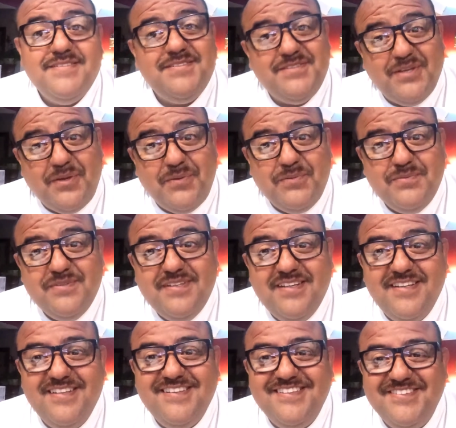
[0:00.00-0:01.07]
So
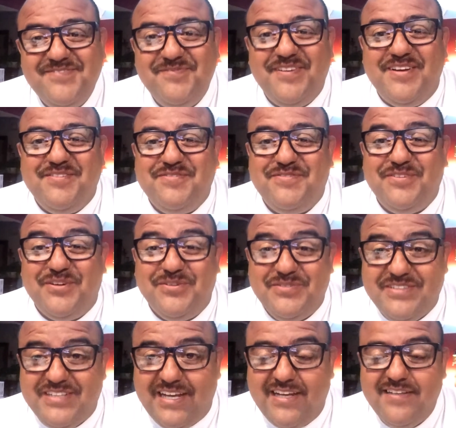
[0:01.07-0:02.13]
my
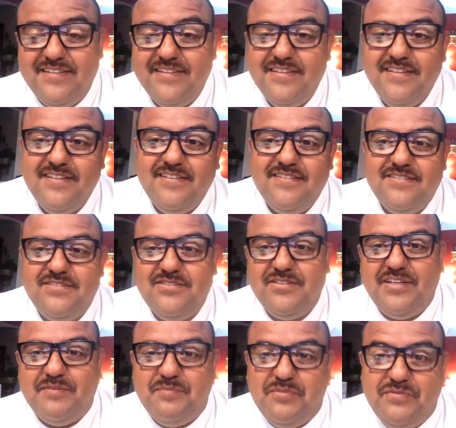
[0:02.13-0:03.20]
phone died,
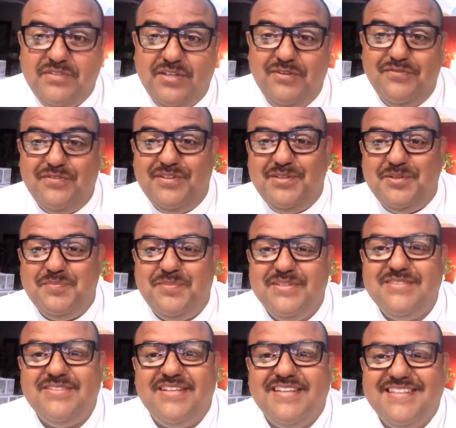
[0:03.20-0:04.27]
so I moved over a little
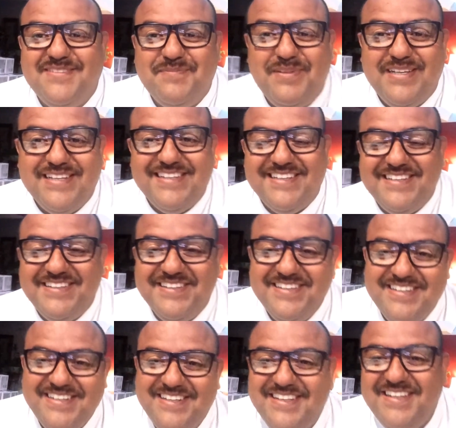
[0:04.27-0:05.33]
bit so I can plug it in.
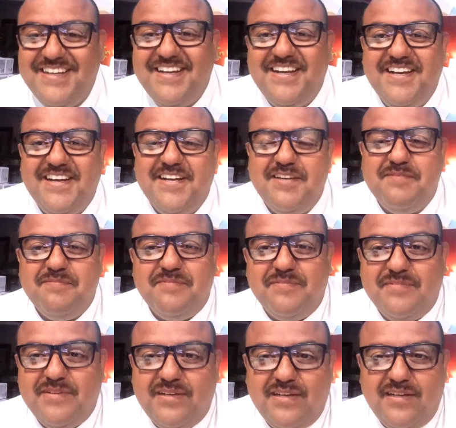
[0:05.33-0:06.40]

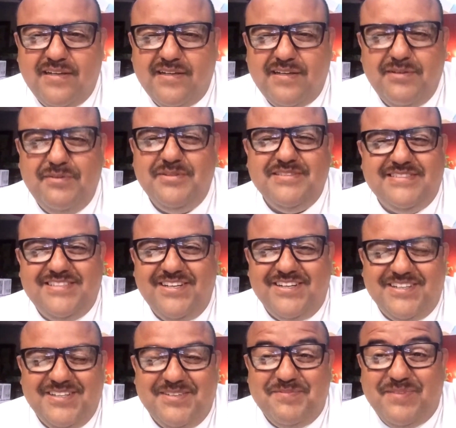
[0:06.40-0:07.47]
I was
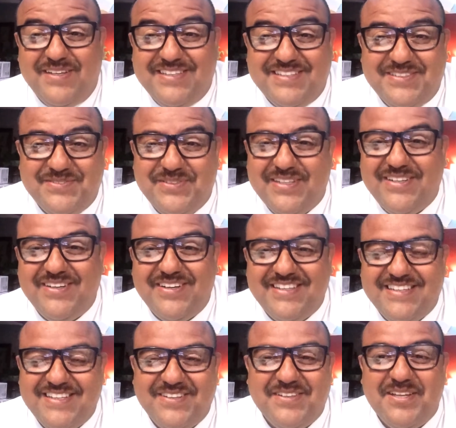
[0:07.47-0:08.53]
talking about the TWIC card,
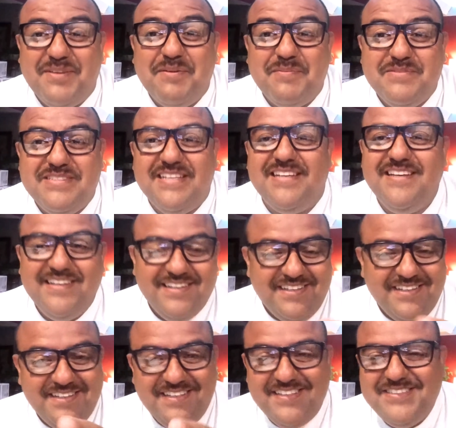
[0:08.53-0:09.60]
I think, or the MMC.
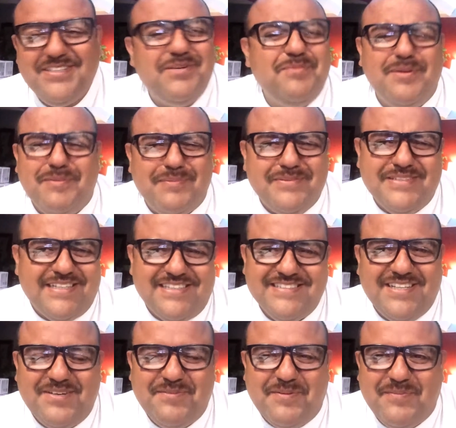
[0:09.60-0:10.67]
Let's go with MMC
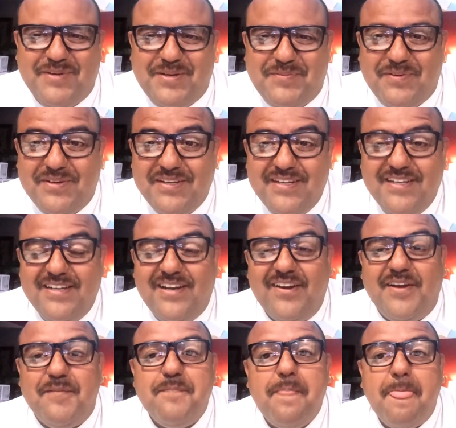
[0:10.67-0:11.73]
because I don't remember anymore.
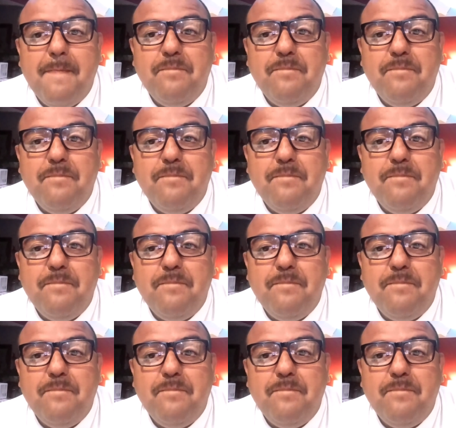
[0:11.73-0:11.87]
All right.